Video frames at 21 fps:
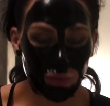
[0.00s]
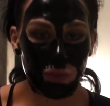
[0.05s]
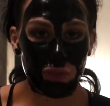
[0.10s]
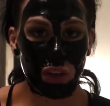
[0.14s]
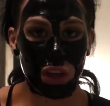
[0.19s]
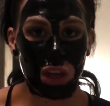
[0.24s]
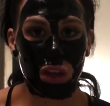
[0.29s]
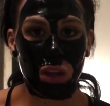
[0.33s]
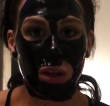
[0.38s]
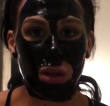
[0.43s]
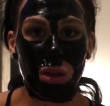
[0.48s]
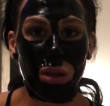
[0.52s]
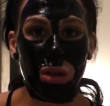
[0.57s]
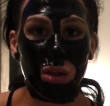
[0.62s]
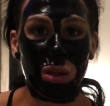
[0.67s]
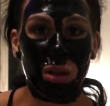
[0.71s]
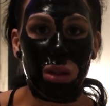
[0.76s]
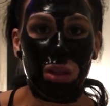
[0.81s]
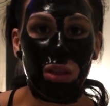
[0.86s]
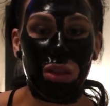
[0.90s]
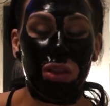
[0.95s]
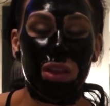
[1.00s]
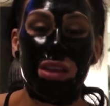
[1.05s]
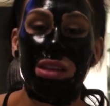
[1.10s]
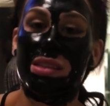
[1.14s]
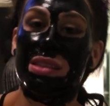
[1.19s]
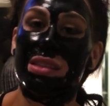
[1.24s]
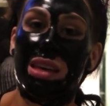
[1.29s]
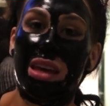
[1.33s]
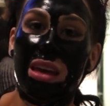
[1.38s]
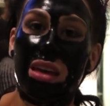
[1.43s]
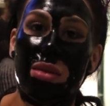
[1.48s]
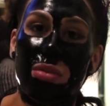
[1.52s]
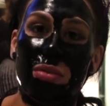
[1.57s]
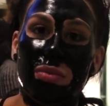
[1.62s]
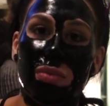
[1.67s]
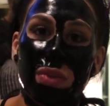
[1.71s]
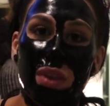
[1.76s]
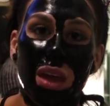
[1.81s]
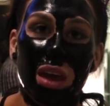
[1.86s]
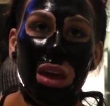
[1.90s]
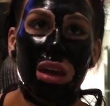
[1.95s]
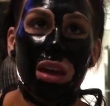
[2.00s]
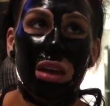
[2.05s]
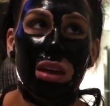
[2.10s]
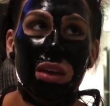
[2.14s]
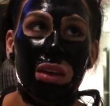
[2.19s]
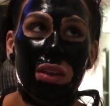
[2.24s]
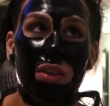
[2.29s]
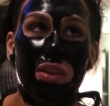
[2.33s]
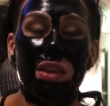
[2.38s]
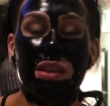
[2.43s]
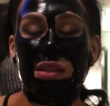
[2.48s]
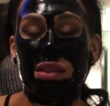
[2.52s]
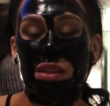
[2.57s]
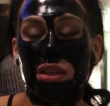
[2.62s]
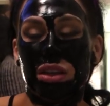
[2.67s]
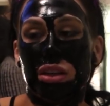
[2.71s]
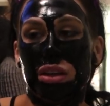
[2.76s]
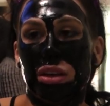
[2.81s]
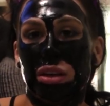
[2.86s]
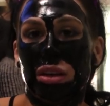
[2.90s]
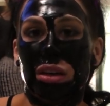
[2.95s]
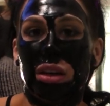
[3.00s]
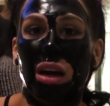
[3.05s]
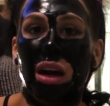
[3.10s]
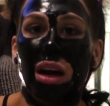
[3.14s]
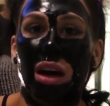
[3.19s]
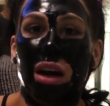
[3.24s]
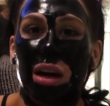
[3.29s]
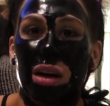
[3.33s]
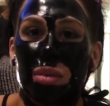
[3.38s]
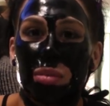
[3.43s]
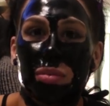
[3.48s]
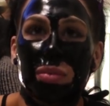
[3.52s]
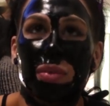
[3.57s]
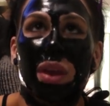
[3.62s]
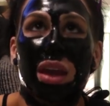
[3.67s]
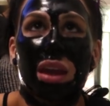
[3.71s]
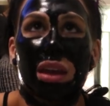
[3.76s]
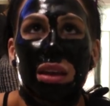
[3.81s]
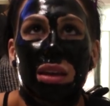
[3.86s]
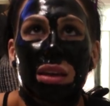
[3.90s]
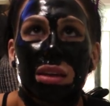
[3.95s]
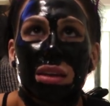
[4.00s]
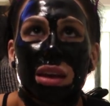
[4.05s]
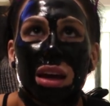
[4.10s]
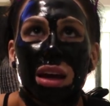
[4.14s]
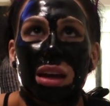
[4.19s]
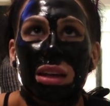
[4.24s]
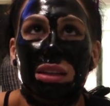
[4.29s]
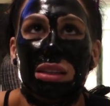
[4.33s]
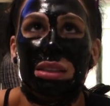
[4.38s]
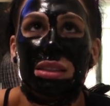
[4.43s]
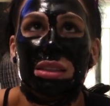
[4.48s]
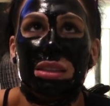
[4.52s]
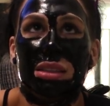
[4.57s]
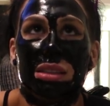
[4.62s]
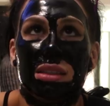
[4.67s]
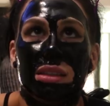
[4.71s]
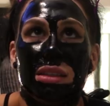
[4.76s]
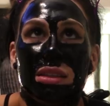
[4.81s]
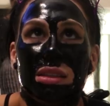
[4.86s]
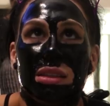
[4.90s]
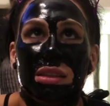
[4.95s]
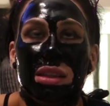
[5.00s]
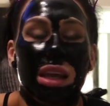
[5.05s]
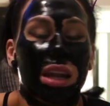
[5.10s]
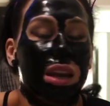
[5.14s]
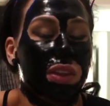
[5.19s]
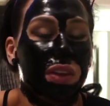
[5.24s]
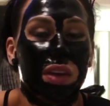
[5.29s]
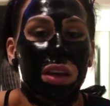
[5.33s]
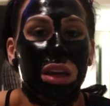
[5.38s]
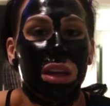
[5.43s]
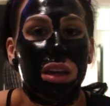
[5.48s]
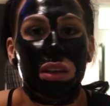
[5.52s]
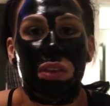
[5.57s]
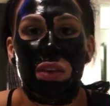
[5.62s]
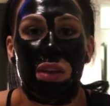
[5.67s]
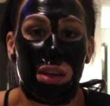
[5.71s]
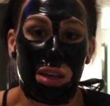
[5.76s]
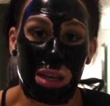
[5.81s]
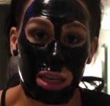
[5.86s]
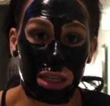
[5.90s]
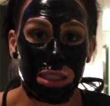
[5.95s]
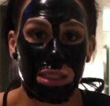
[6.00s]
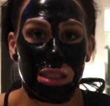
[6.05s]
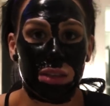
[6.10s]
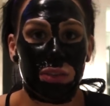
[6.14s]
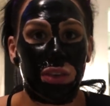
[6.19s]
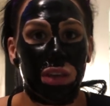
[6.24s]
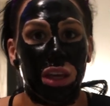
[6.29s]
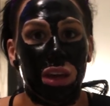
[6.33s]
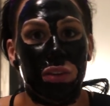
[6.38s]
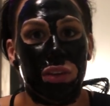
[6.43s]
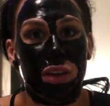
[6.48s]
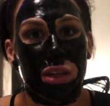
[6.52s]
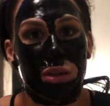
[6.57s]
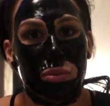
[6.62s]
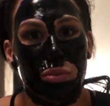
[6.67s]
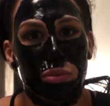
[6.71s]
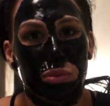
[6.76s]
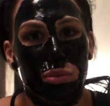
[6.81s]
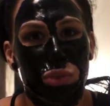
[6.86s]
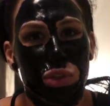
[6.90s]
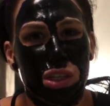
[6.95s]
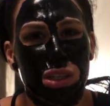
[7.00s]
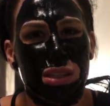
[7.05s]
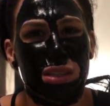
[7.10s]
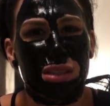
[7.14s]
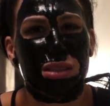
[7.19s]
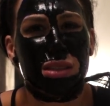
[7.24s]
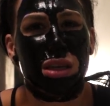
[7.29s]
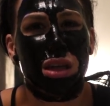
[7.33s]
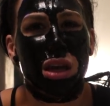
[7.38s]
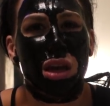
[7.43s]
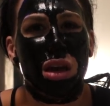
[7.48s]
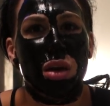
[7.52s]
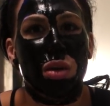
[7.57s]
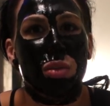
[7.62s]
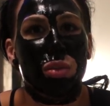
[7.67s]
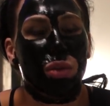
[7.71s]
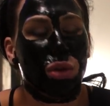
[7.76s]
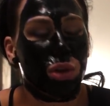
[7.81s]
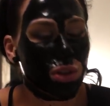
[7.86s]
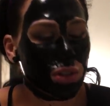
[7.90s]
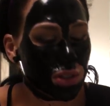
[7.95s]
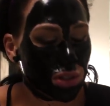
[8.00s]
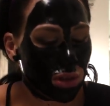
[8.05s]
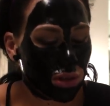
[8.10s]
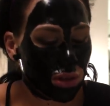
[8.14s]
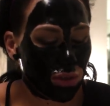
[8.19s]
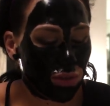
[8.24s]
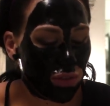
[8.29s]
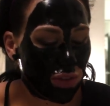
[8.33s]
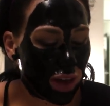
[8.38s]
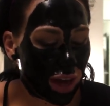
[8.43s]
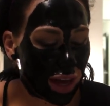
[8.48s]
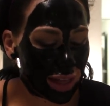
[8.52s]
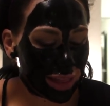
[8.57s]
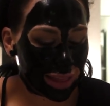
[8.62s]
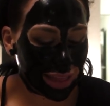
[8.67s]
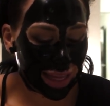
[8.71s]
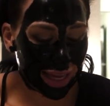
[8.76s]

feel the same this year. Um, not that I think anything negatively of it, just more so the fact